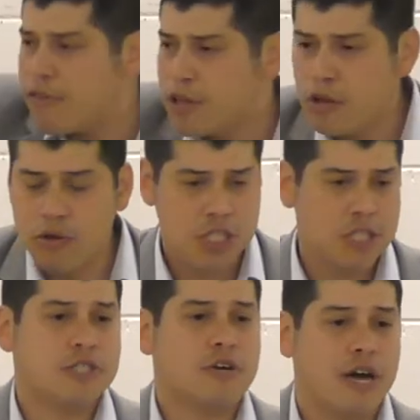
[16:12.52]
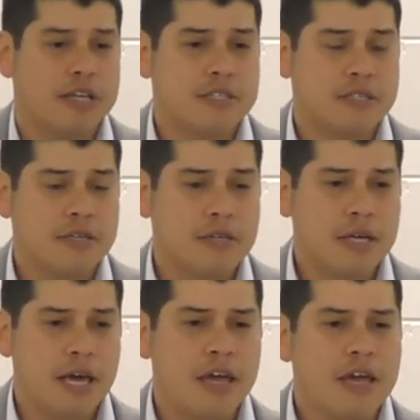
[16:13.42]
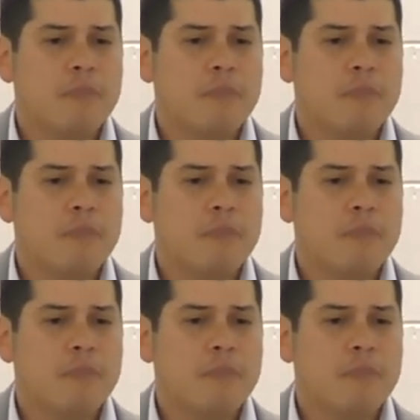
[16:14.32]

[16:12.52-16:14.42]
on the Lord Jesus Christ. Okay?